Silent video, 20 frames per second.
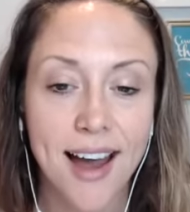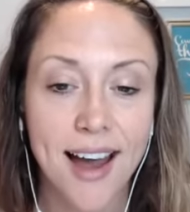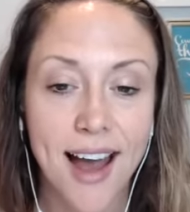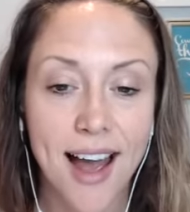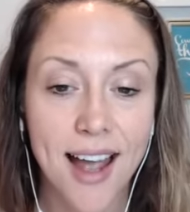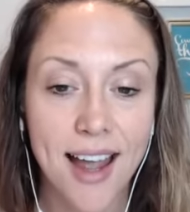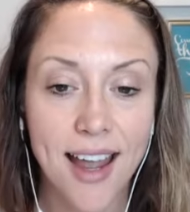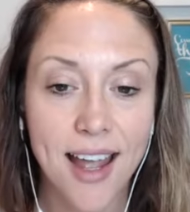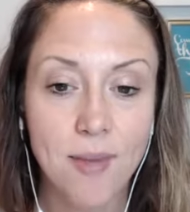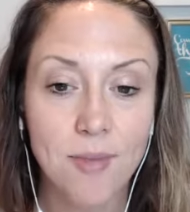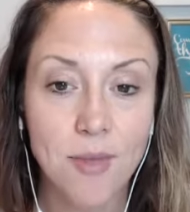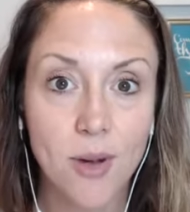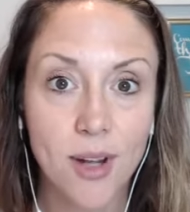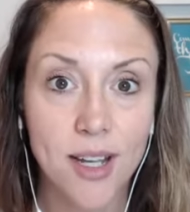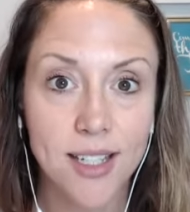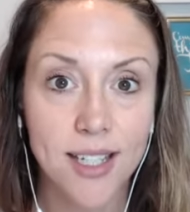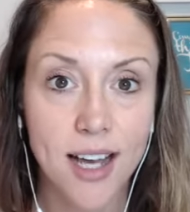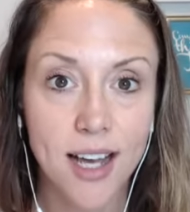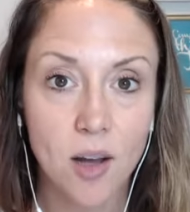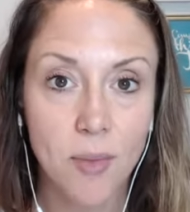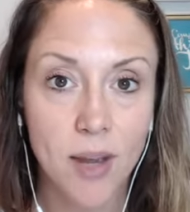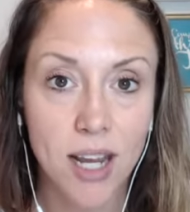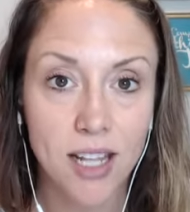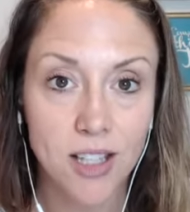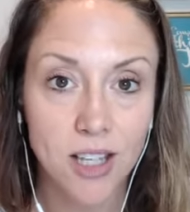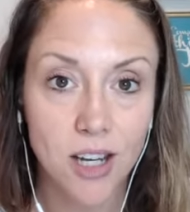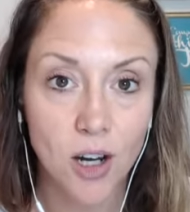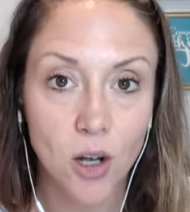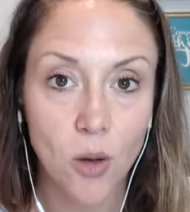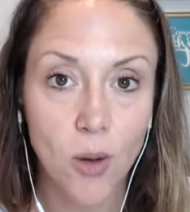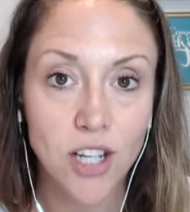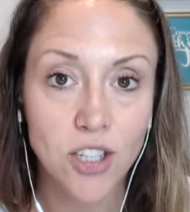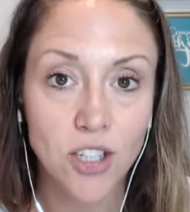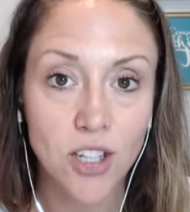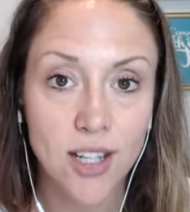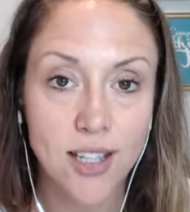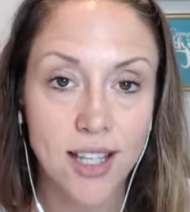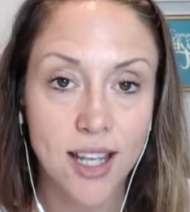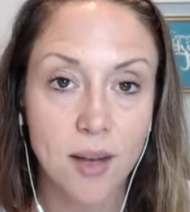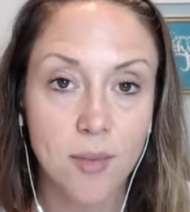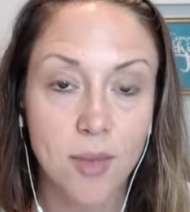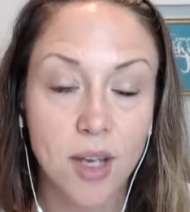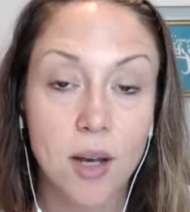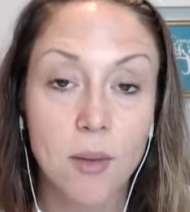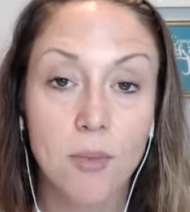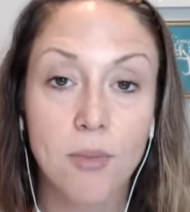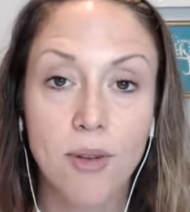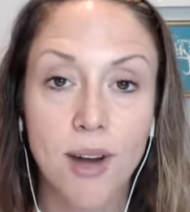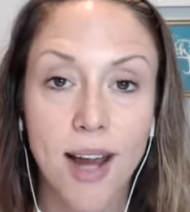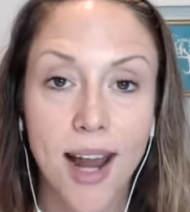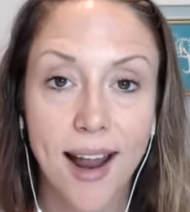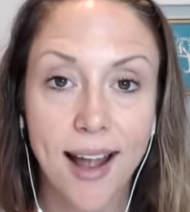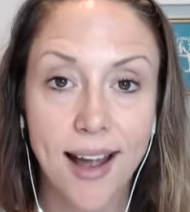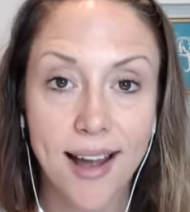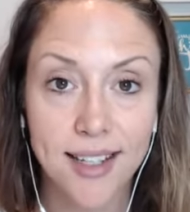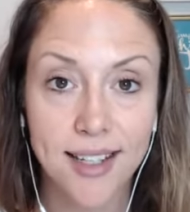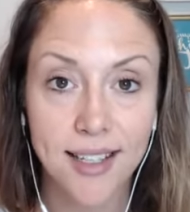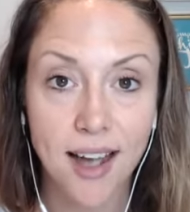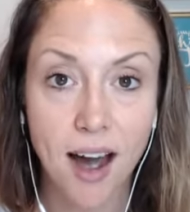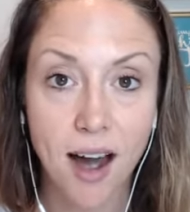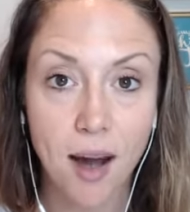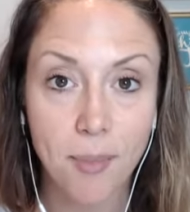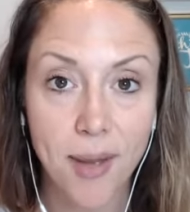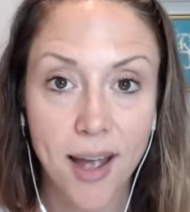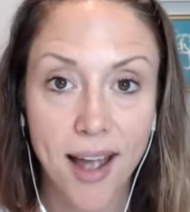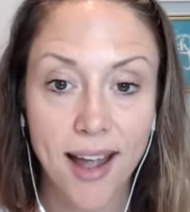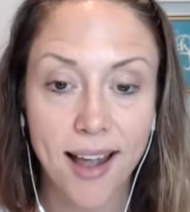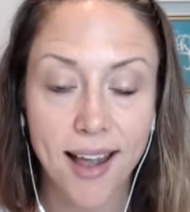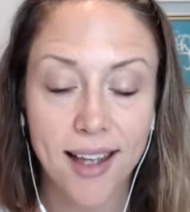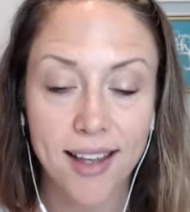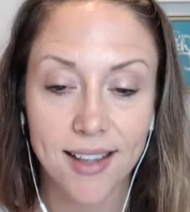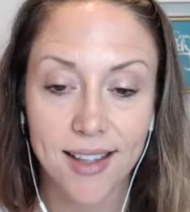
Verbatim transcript: I am going to help answer your questions and I'm going to bring a topic.